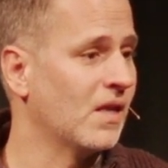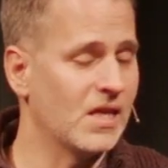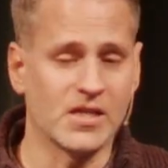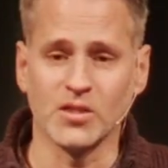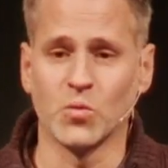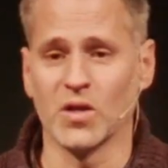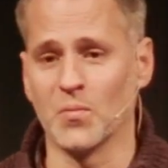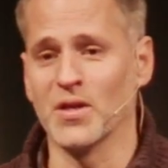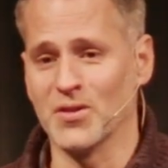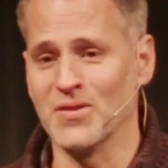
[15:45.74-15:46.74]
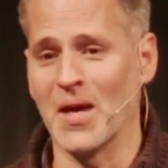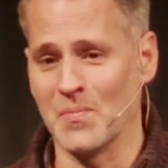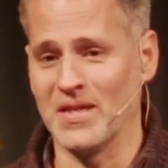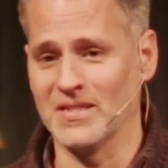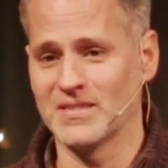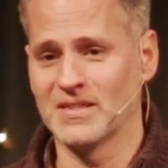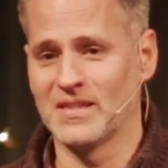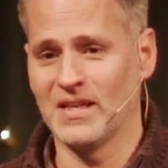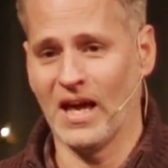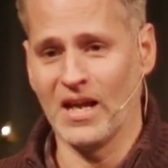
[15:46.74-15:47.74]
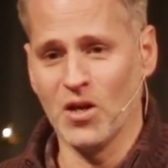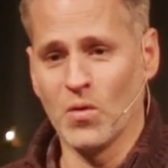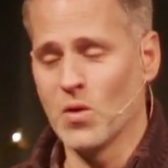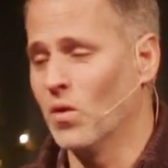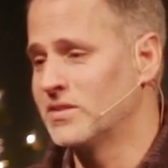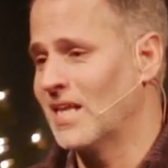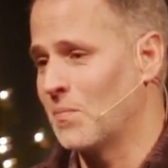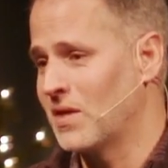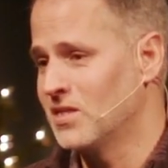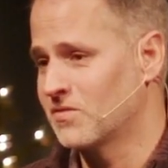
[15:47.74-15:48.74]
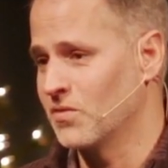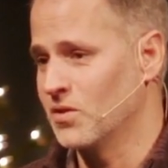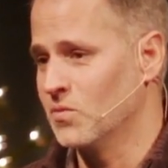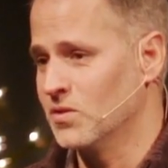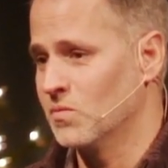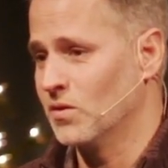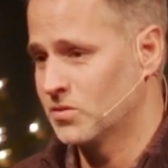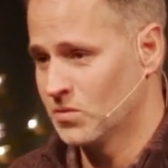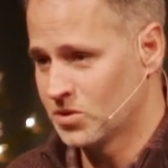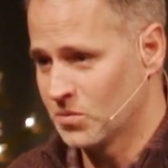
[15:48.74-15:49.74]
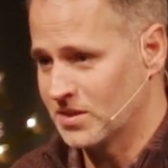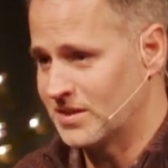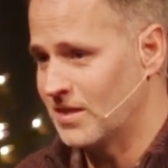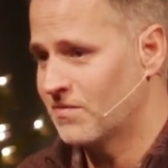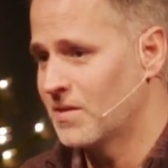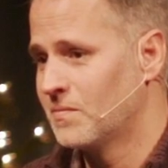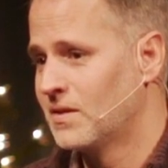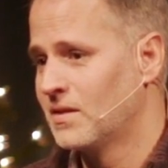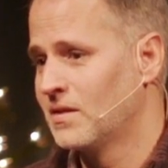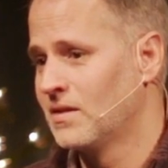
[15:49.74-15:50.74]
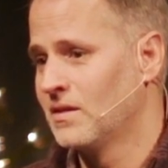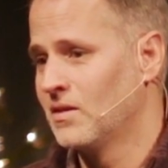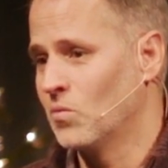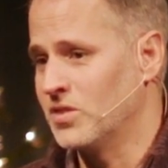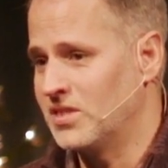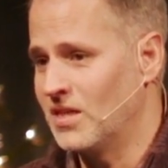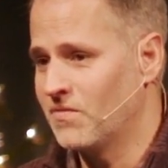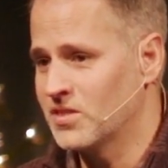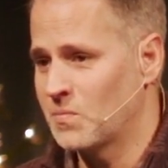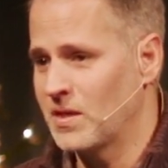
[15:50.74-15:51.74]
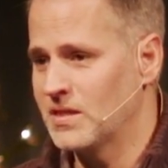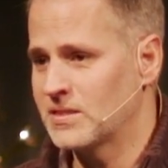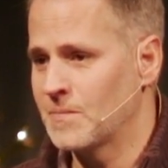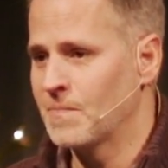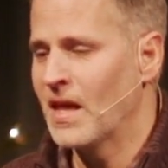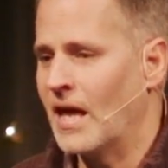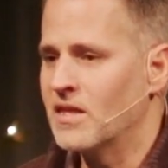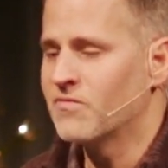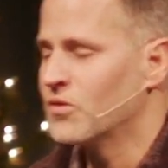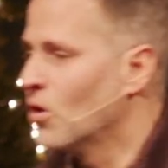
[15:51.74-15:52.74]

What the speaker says: And he does want to bring you that peace. And I know he wants that peace for you as well. So would you receive him? Receive his peace. And then